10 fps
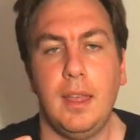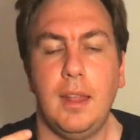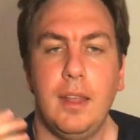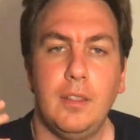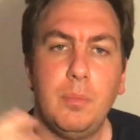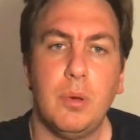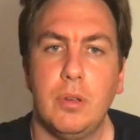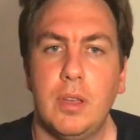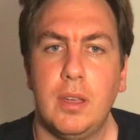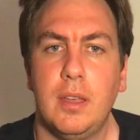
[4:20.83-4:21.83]
In his
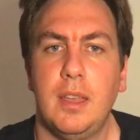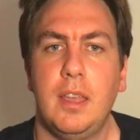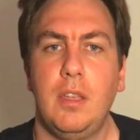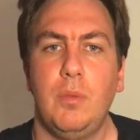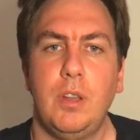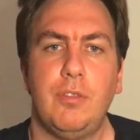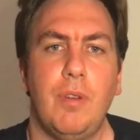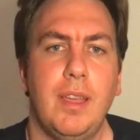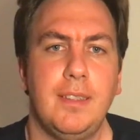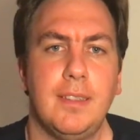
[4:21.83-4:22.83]
book, he
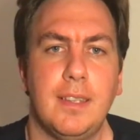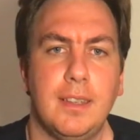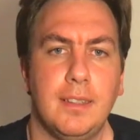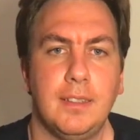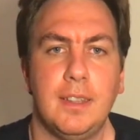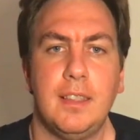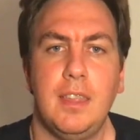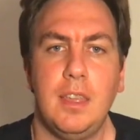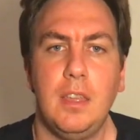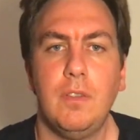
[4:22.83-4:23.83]
retraces
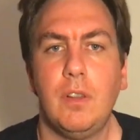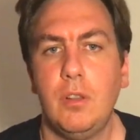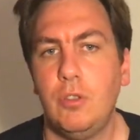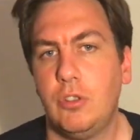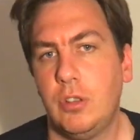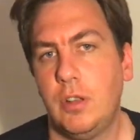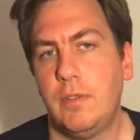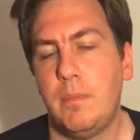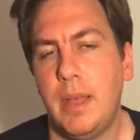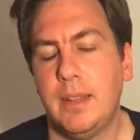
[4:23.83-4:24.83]
the evolution
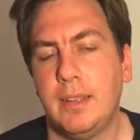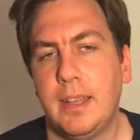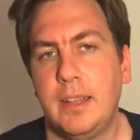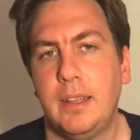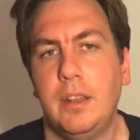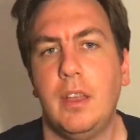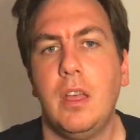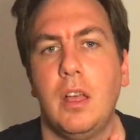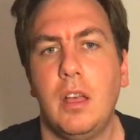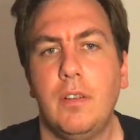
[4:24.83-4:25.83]
of mankind
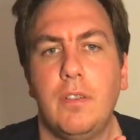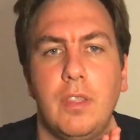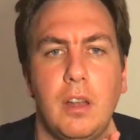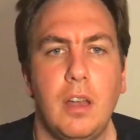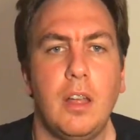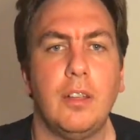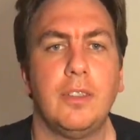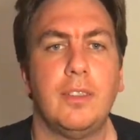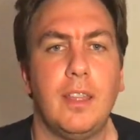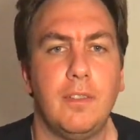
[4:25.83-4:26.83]
over the
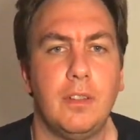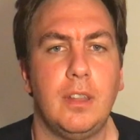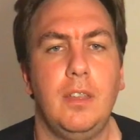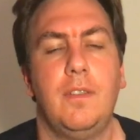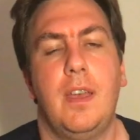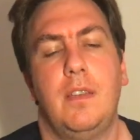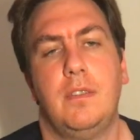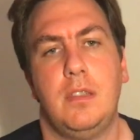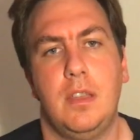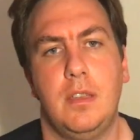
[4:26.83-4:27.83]
last seventy
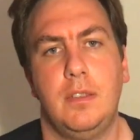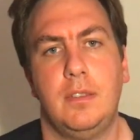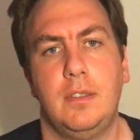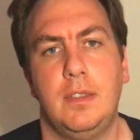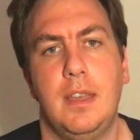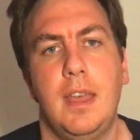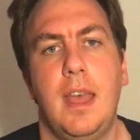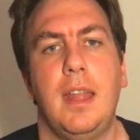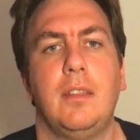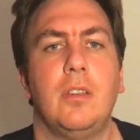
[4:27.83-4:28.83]
thousand years
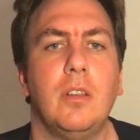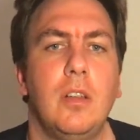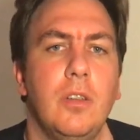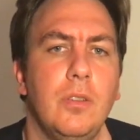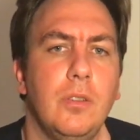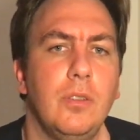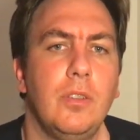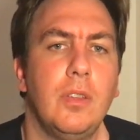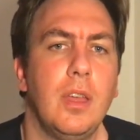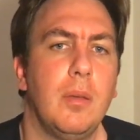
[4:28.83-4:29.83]
and
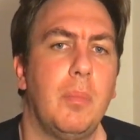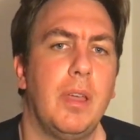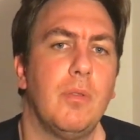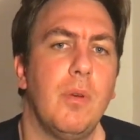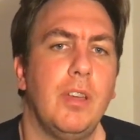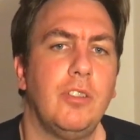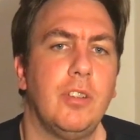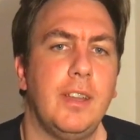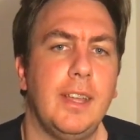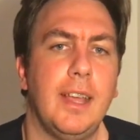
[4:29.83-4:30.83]
concludes by
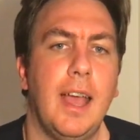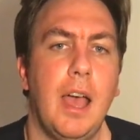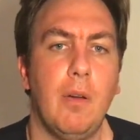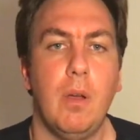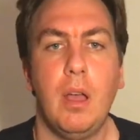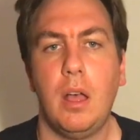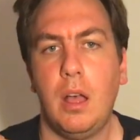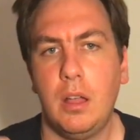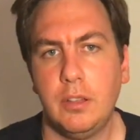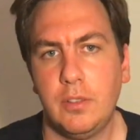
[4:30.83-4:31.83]
questioning how
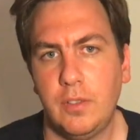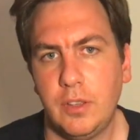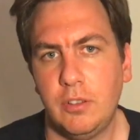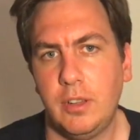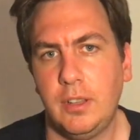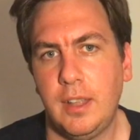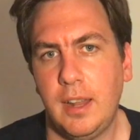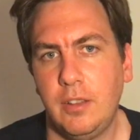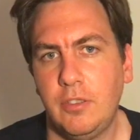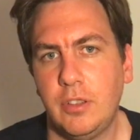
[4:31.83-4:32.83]
artificial
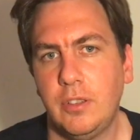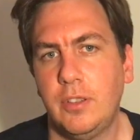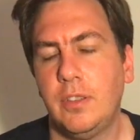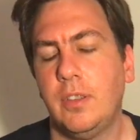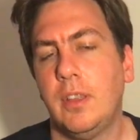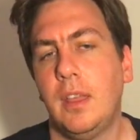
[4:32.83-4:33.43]
intelligence,